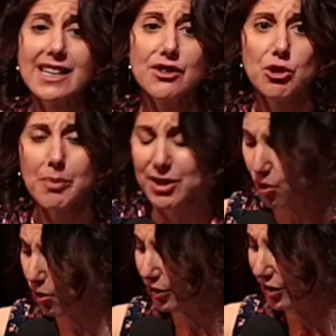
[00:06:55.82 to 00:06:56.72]
kids are much
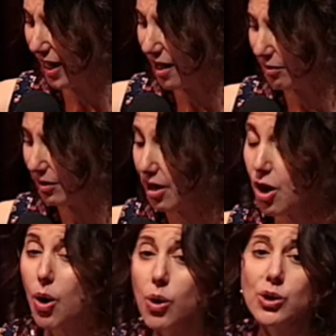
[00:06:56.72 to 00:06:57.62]
older now,
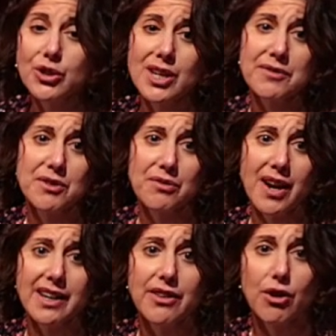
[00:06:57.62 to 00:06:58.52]
old enough to
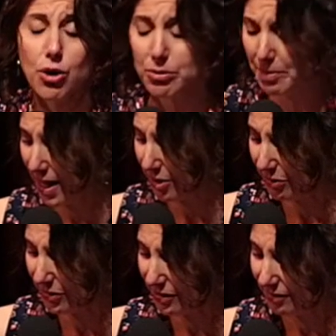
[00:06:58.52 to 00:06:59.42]
fight their own
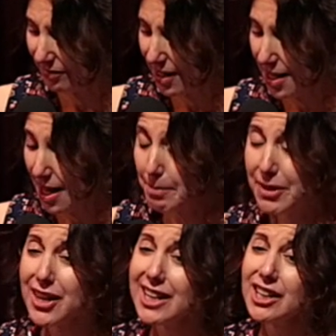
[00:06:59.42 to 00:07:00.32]
battles.
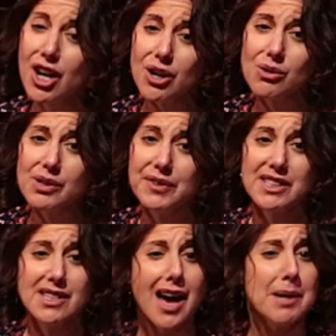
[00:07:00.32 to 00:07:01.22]
But they know if
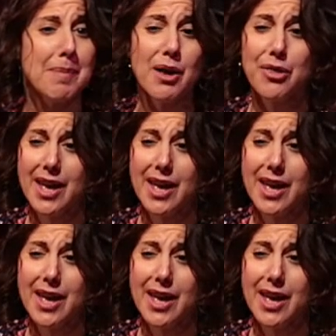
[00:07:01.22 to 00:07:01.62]
it's not about